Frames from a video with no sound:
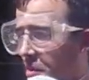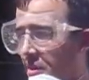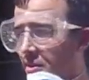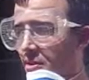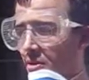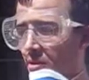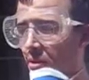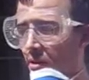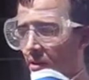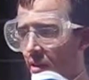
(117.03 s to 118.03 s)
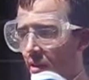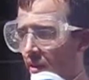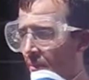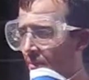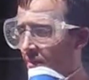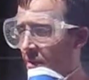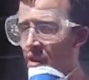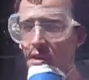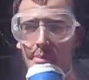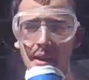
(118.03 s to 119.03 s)
meant to
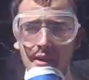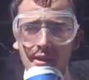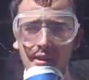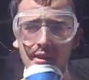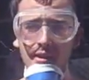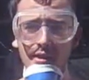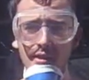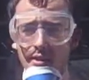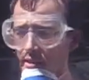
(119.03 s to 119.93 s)
cut bandages